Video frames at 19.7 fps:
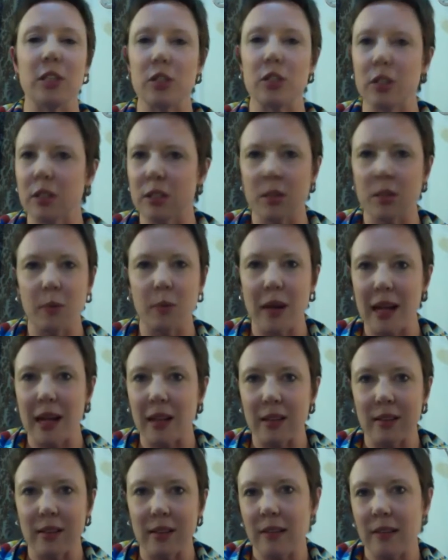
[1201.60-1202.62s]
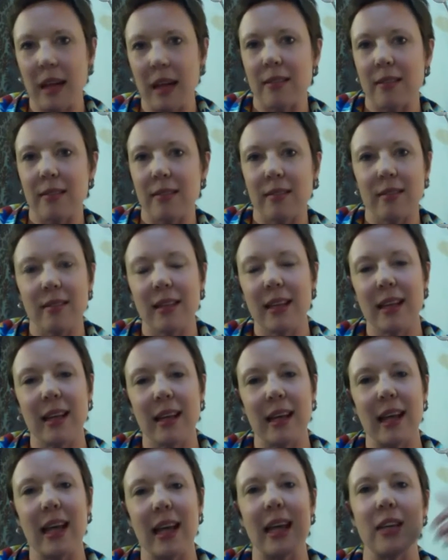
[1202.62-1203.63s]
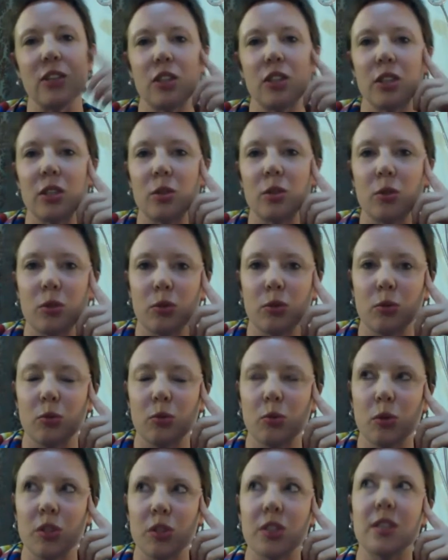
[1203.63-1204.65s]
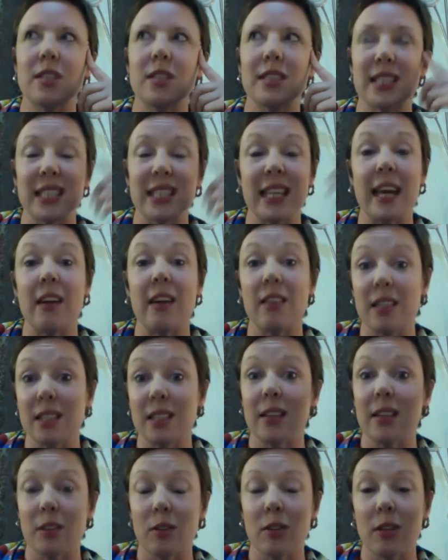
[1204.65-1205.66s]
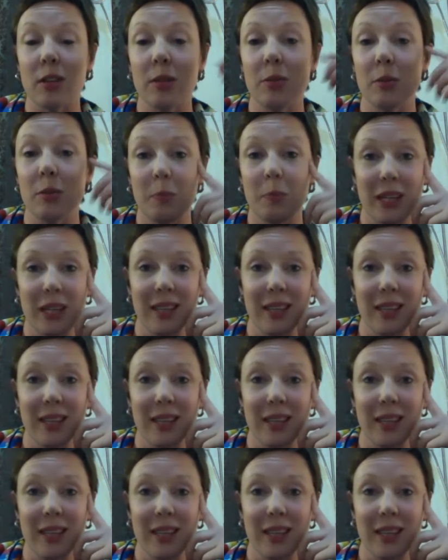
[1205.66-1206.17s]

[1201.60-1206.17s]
as well, and it just wasn't as scary as I thought it would be.